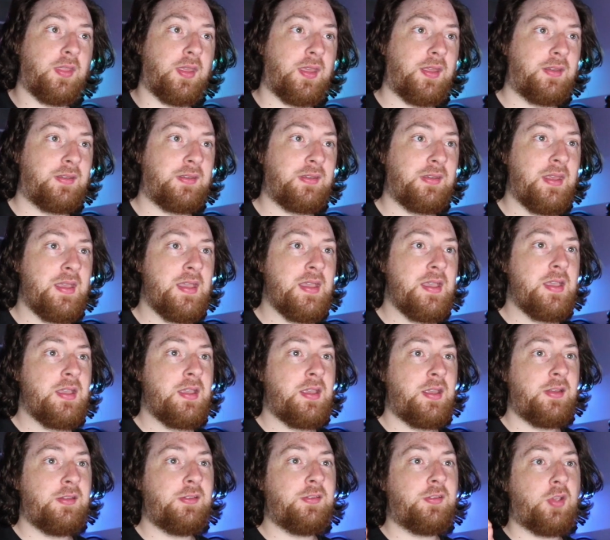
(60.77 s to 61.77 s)
this,
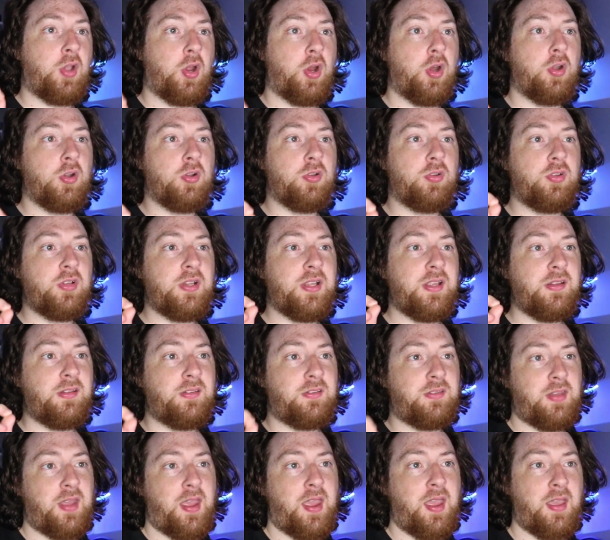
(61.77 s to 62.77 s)
he's currently
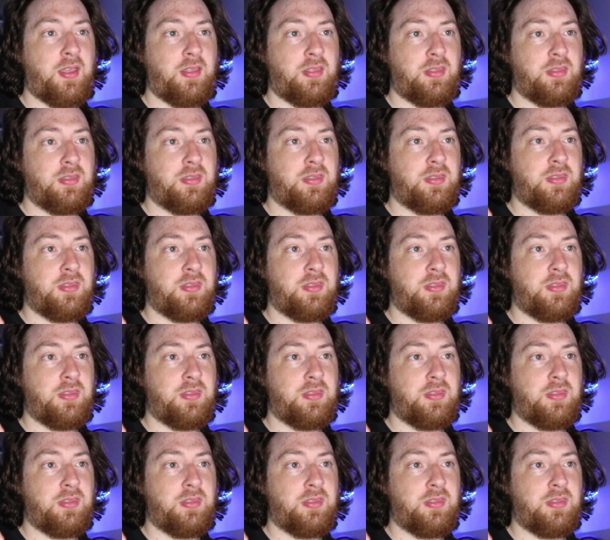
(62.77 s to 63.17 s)
10th.